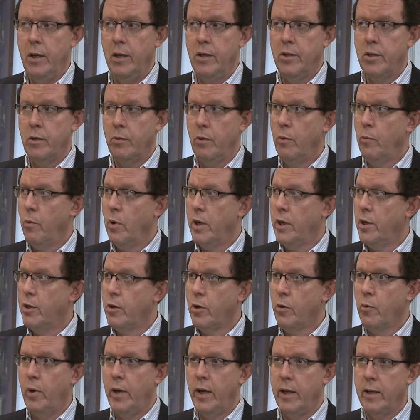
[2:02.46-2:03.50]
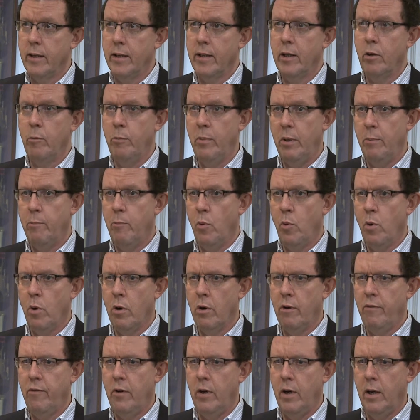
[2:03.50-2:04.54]
So we wanted to create a little bit
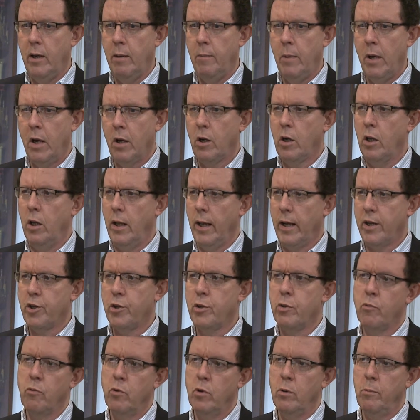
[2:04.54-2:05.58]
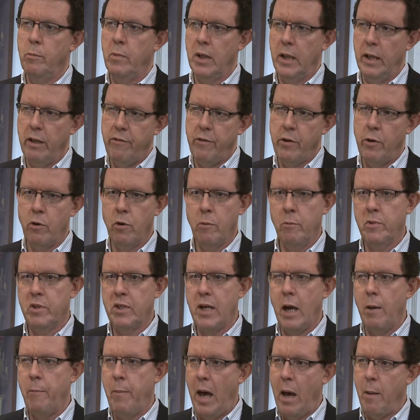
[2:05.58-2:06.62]
more of a collection room, a living room
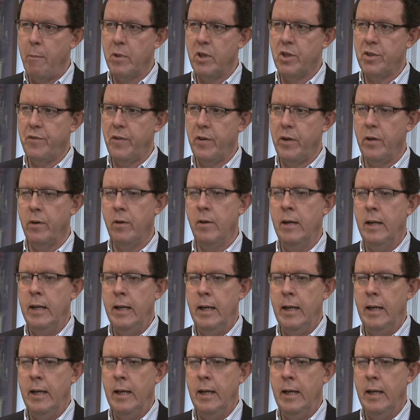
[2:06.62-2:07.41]
type atmosphere